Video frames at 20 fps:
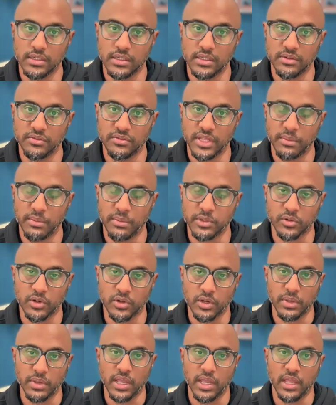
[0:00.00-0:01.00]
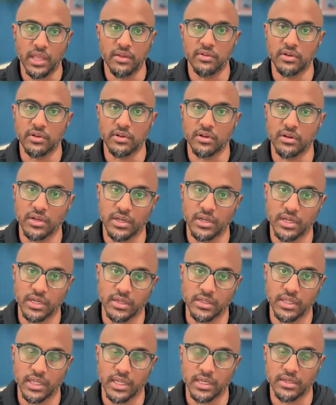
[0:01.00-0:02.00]
inflammatory behavior
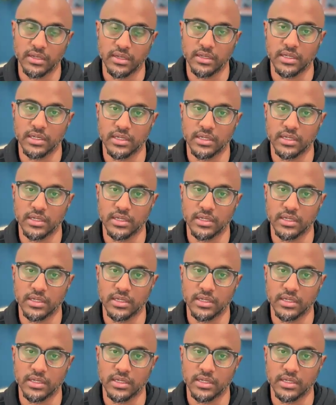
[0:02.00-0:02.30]
that